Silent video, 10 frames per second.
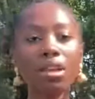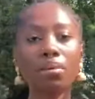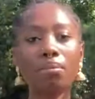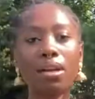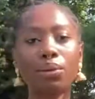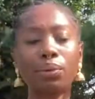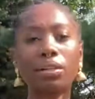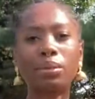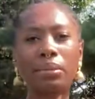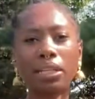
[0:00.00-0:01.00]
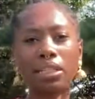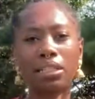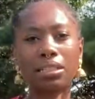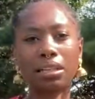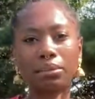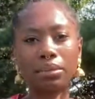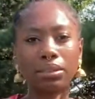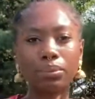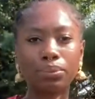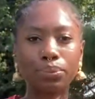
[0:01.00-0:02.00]
My watermelon is coming
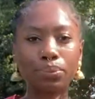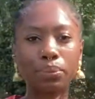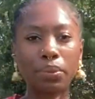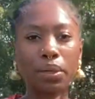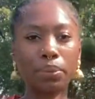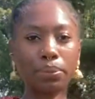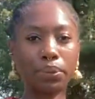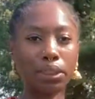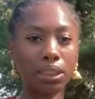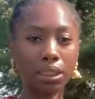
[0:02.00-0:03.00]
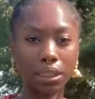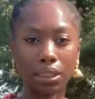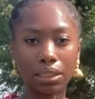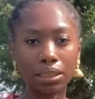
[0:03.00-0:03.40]
up pretty late.